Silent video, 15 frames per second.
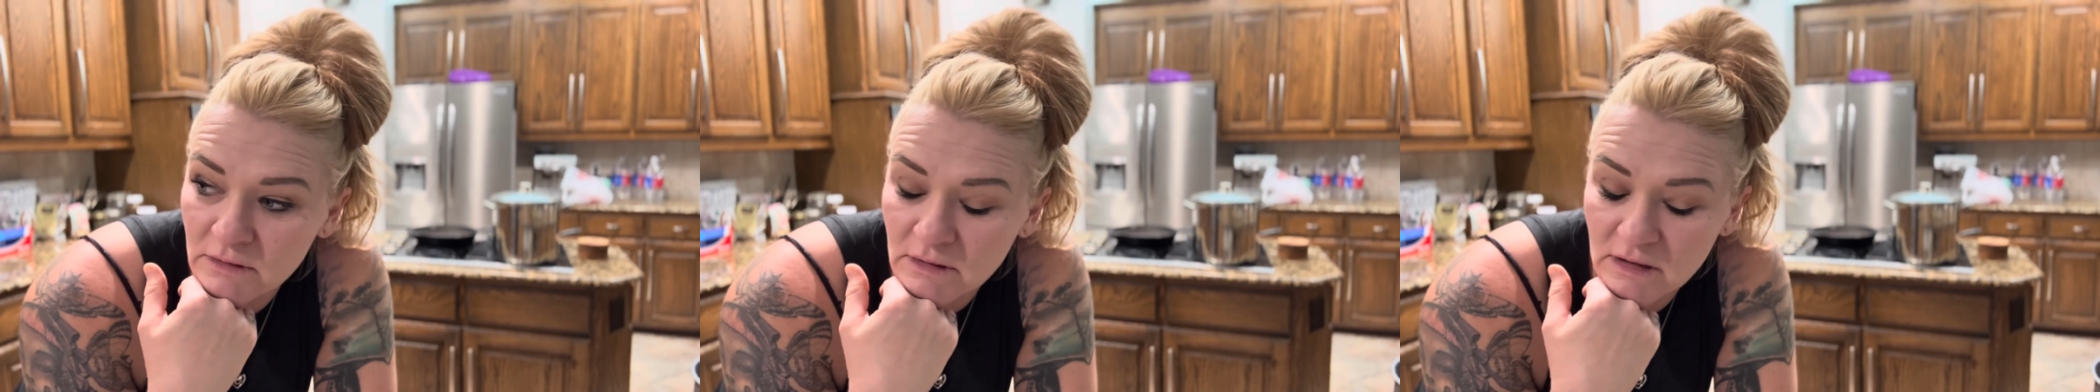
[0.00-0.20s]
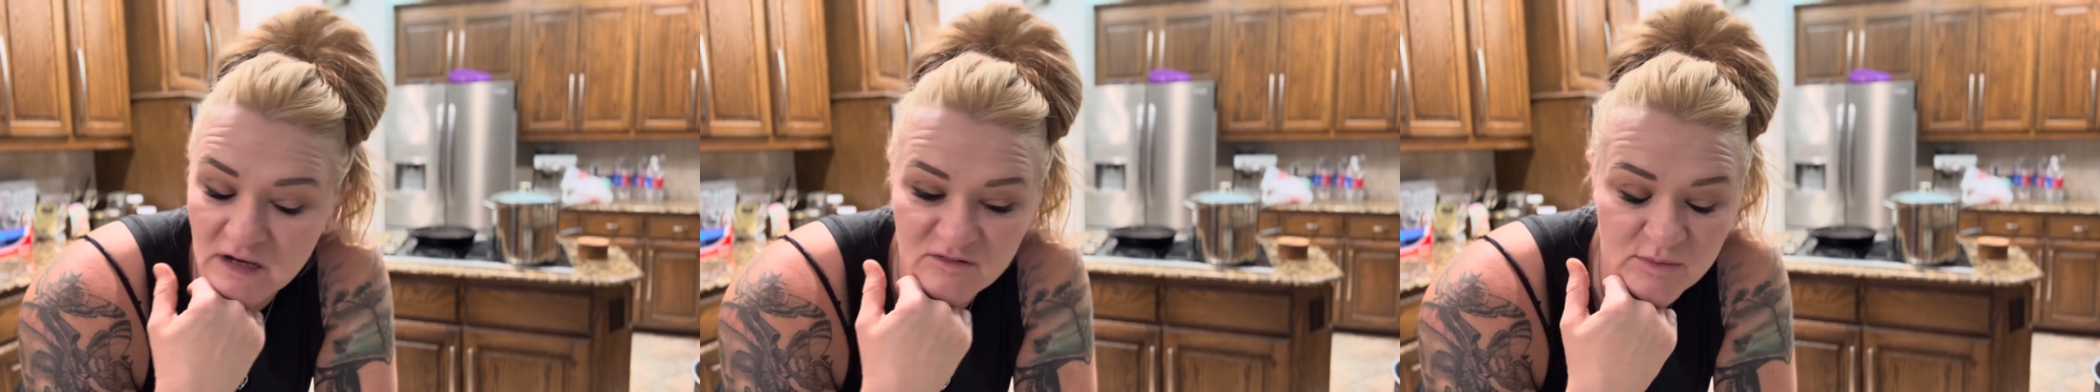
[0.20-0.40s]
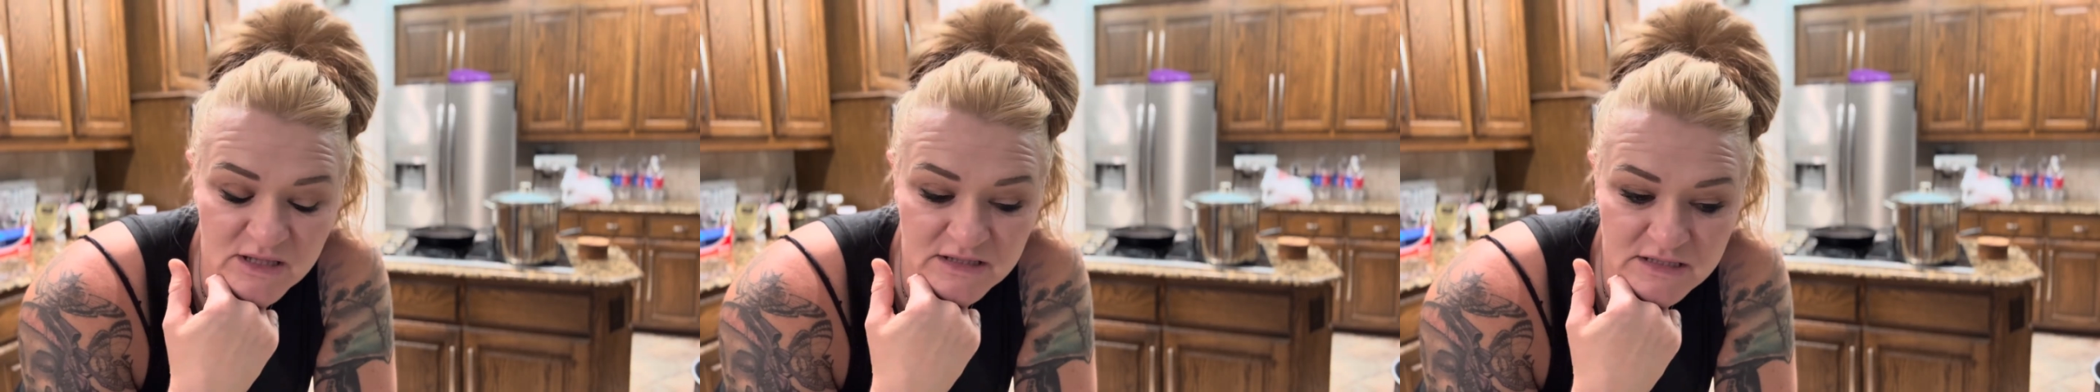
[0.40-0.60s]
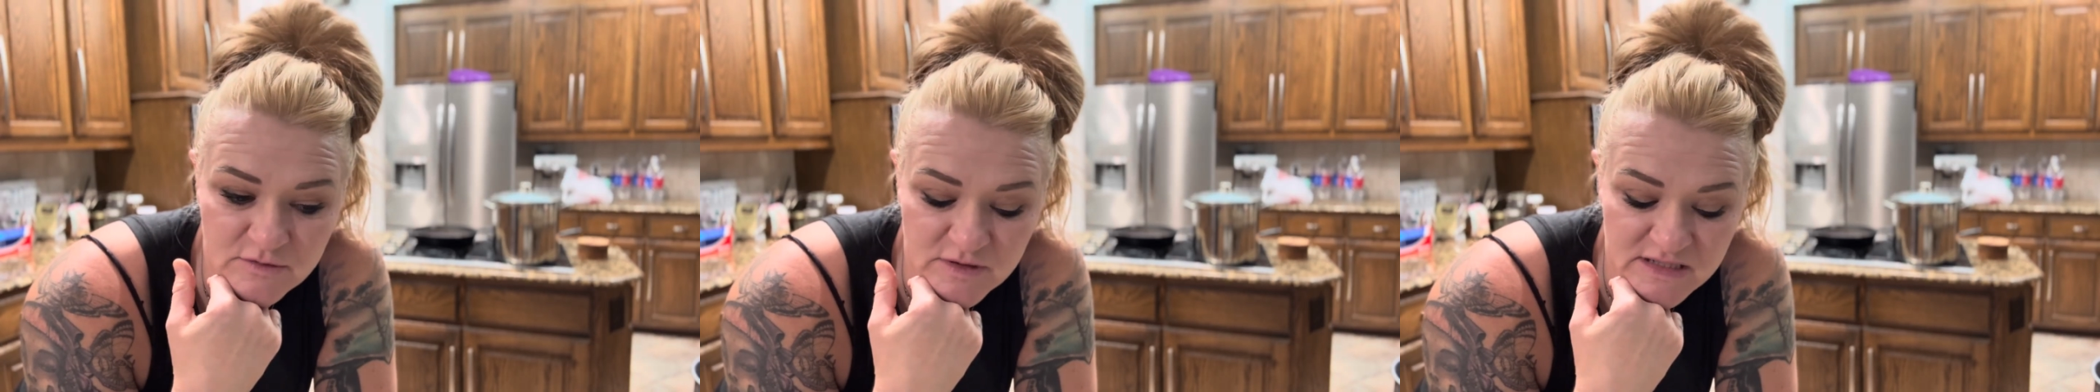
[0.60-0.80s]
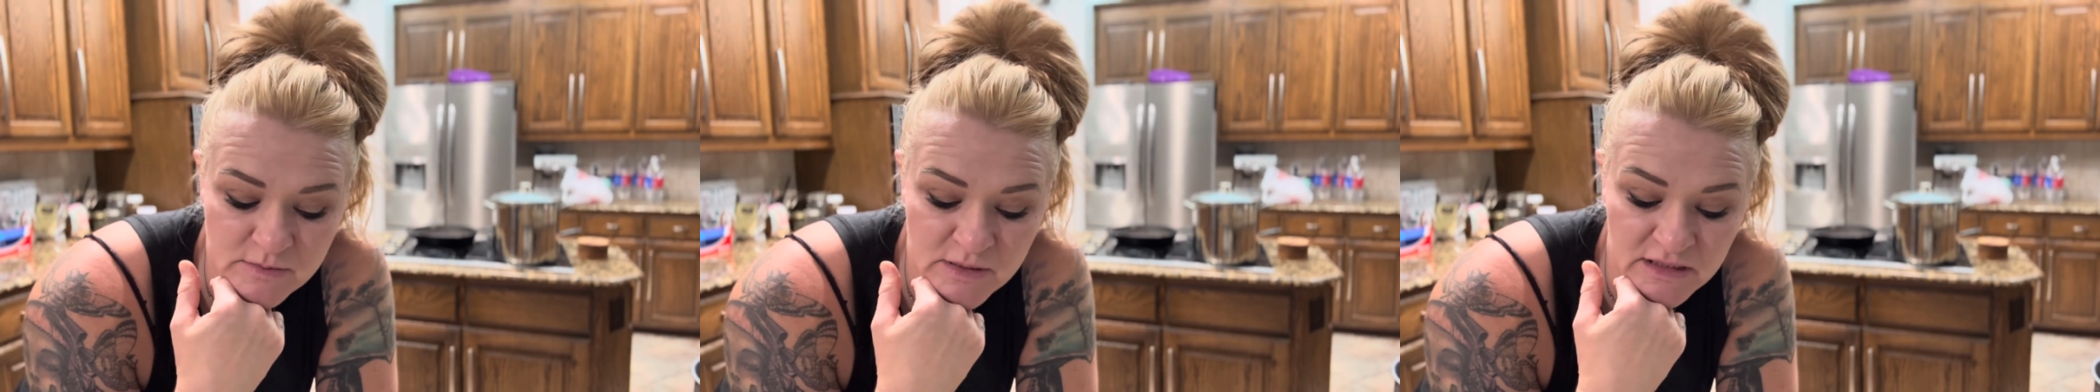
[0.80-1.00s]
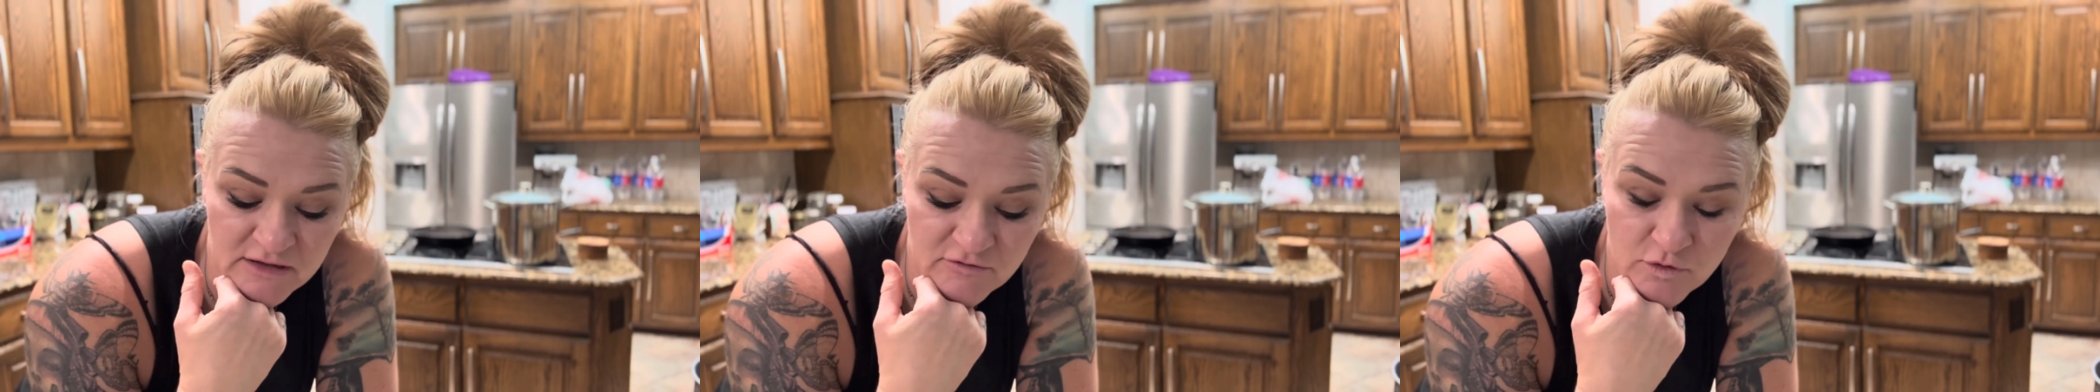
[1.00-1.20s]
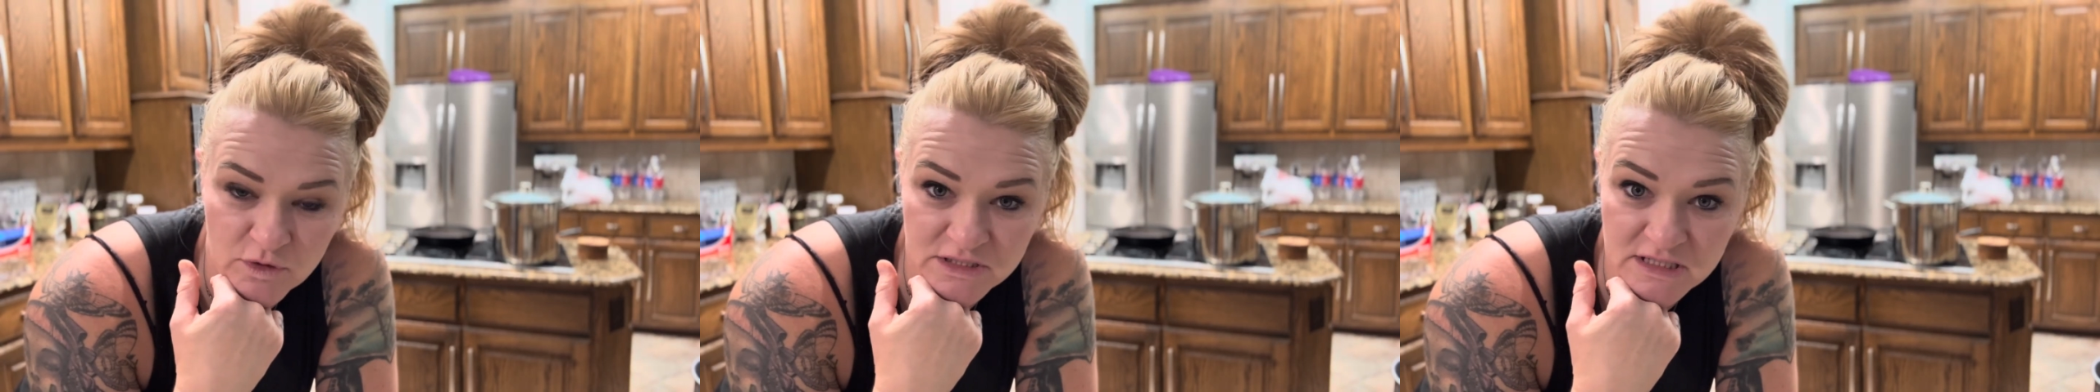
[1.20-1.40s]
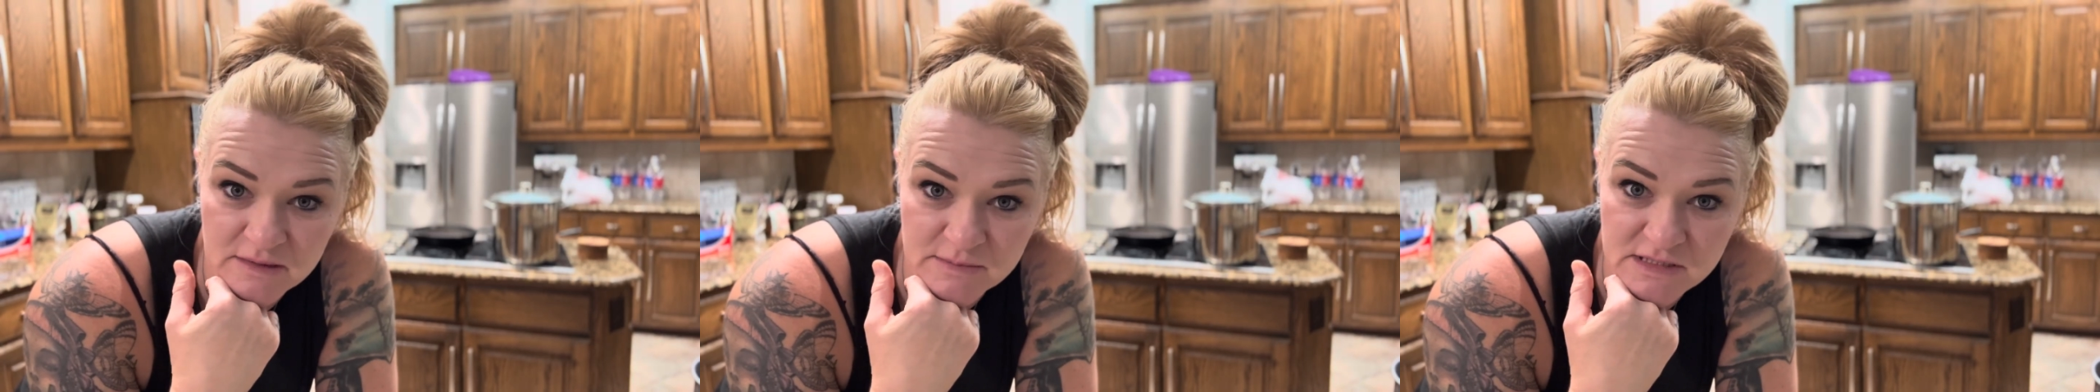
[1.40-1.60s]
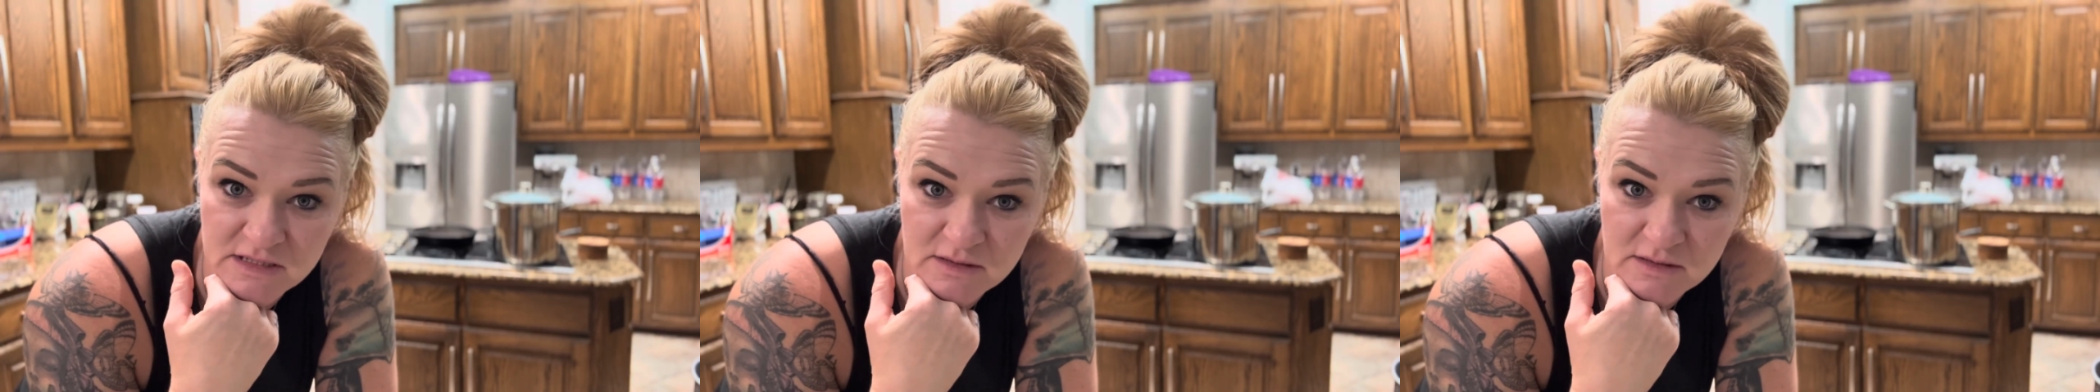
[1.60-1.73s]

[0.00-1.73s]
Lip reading: I've made this recipe like 4 times in